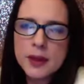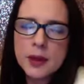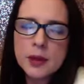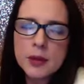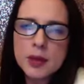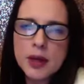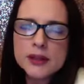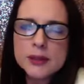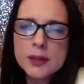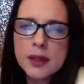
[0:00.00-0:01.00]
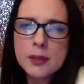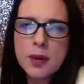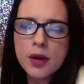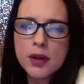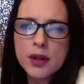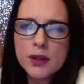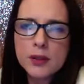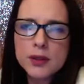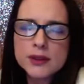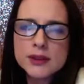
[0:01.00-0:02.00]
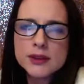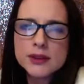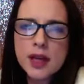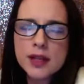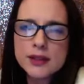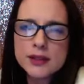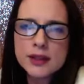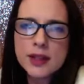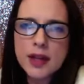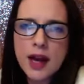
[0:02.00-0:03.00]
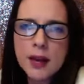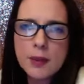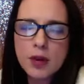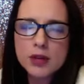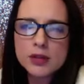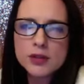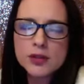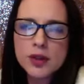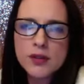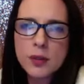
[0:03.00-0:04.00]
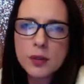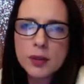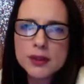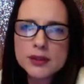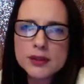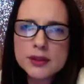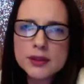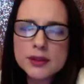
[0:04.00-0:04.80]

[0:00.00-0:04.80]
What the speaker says: Proximity marketing was designed to get eyeballs in front of a business